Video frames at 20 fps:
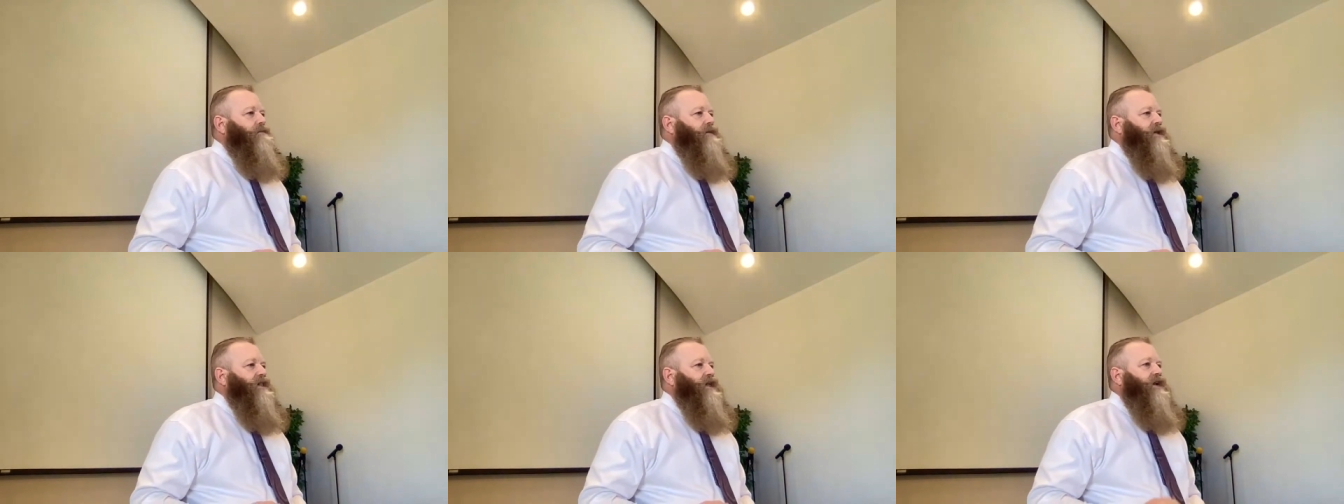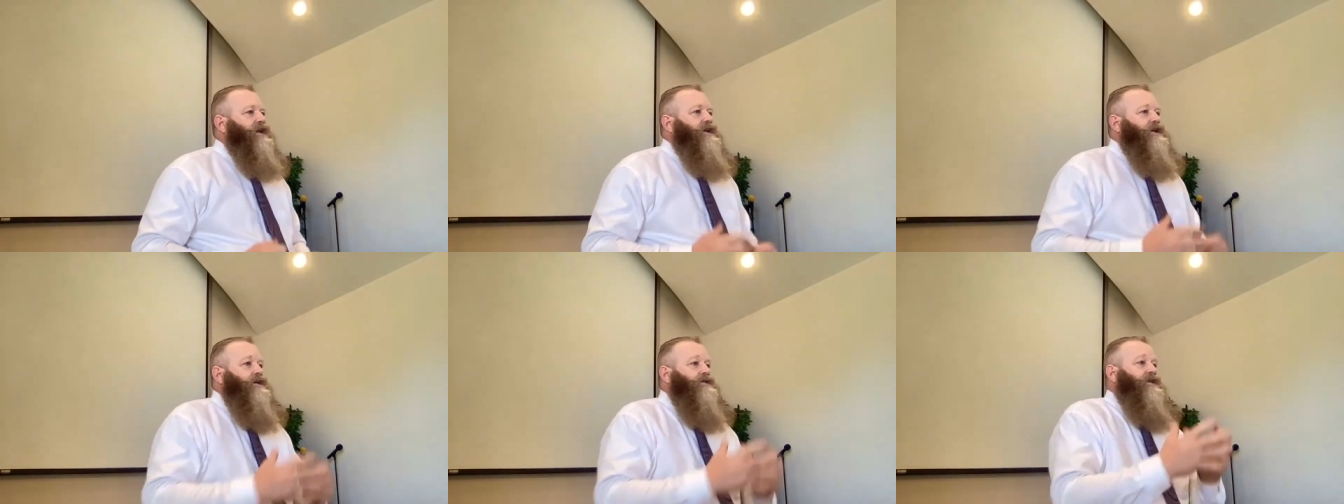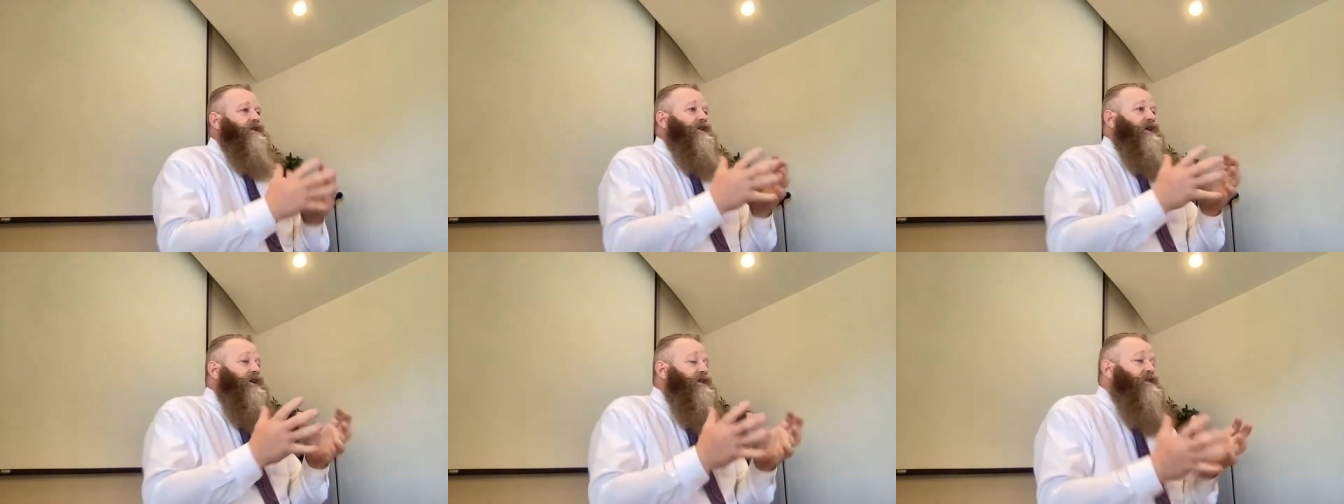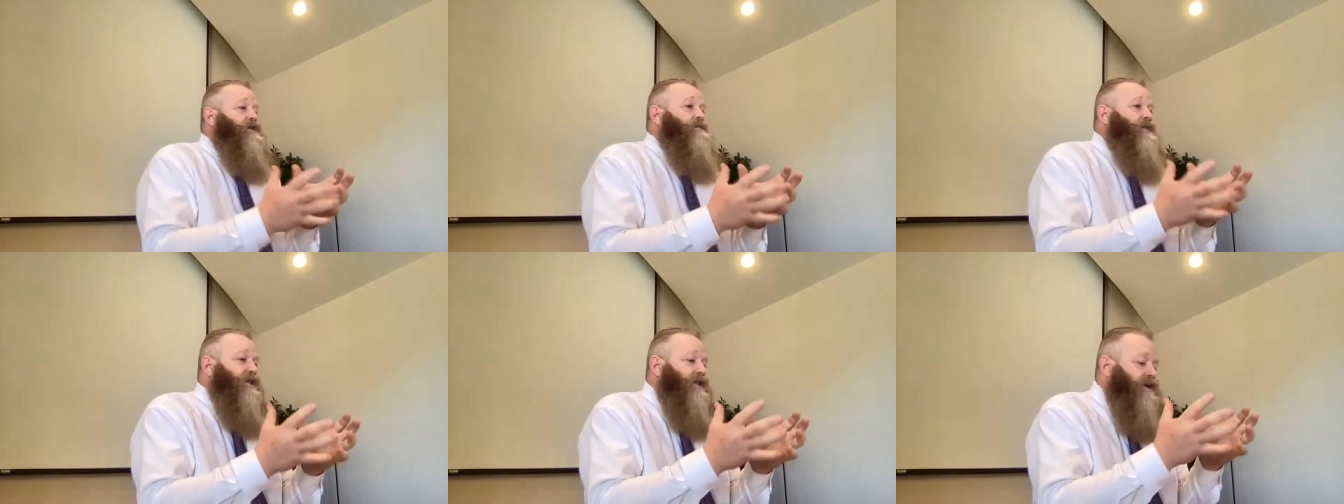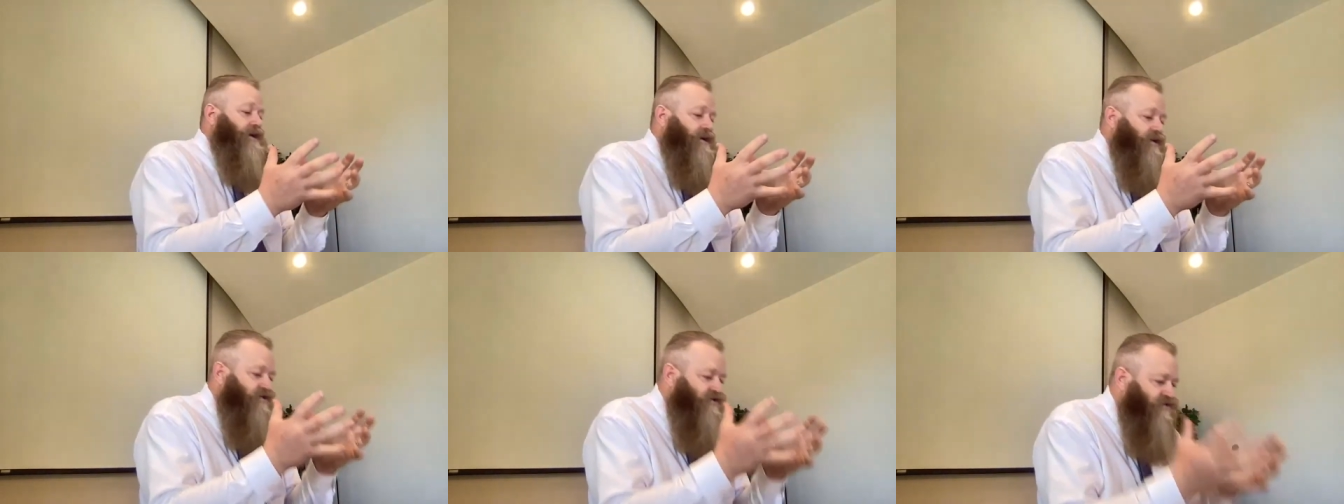But that he doesn't
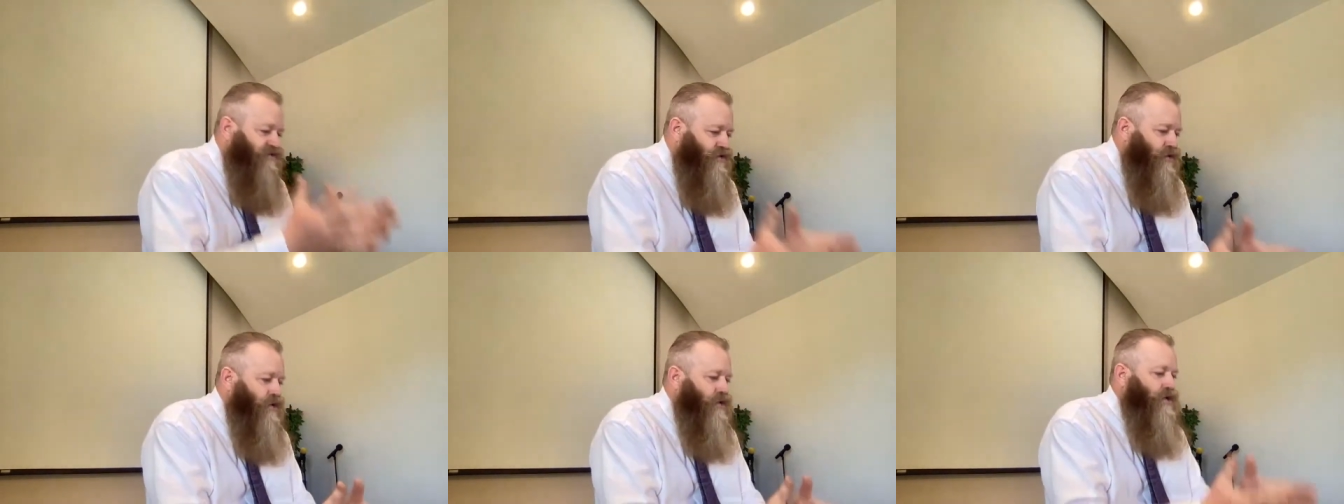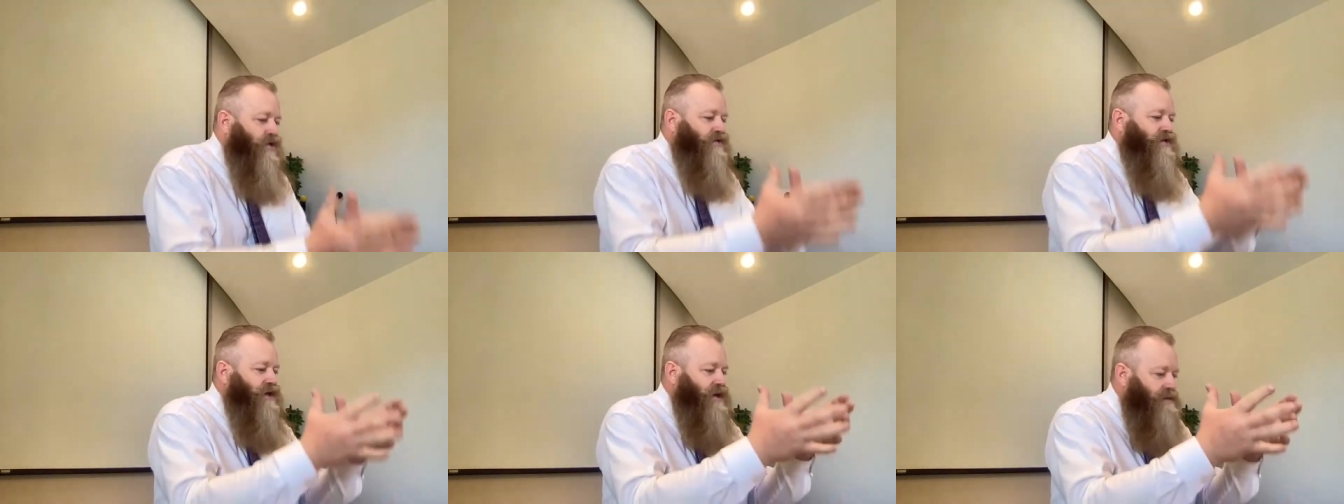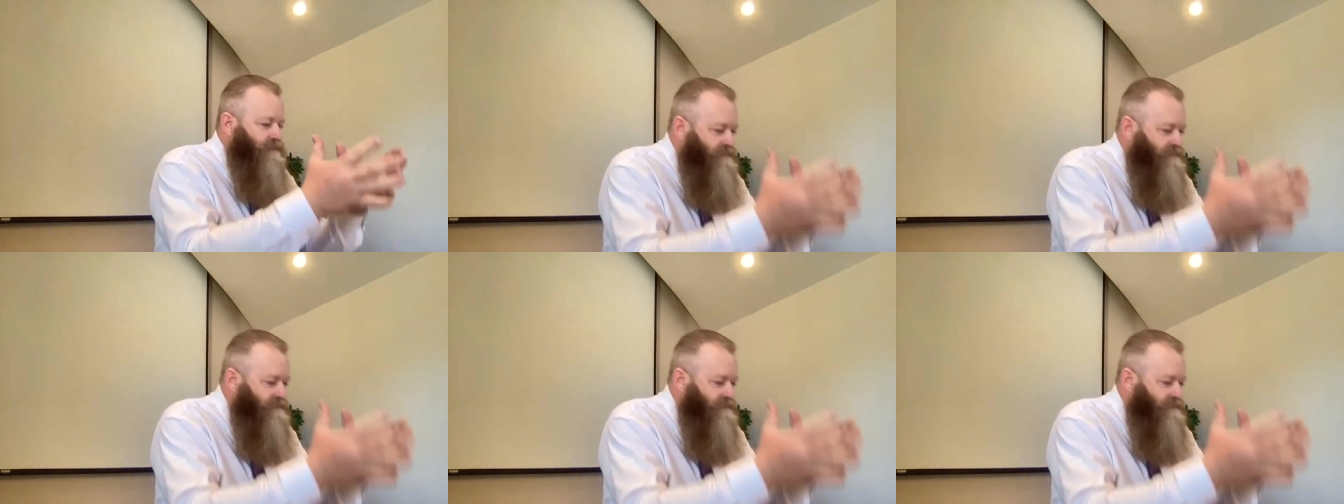intimately control the